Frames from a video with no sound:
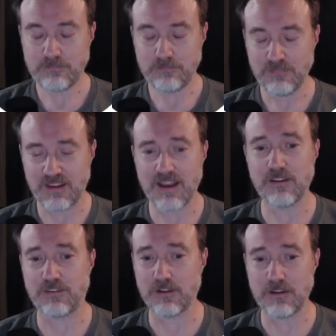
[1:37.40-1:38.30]
Kind of
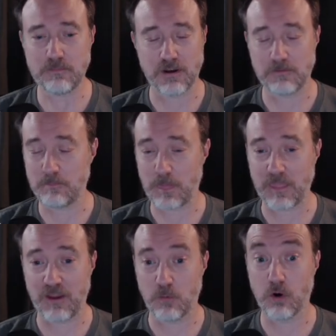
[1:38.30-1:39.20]
silly, but
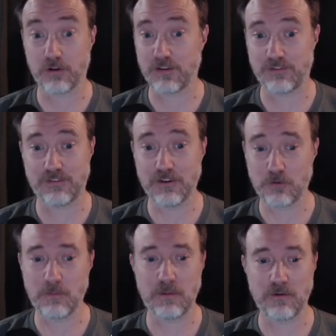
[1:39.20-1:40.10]
it works. I still
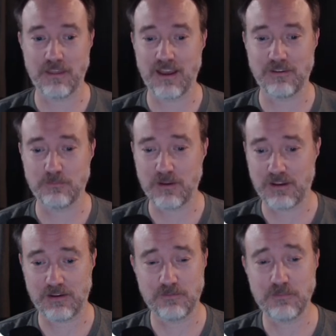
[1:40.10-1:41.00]
remember that
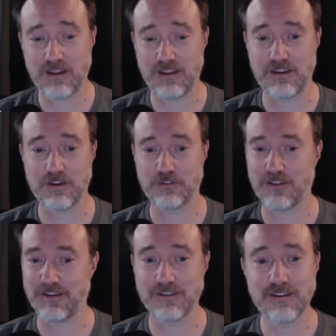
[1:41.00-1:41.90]
many years
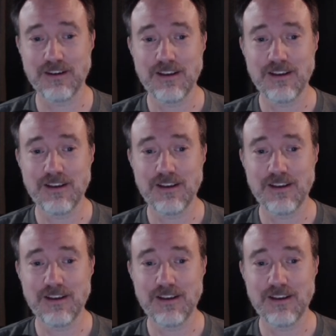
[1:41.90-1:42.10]
later.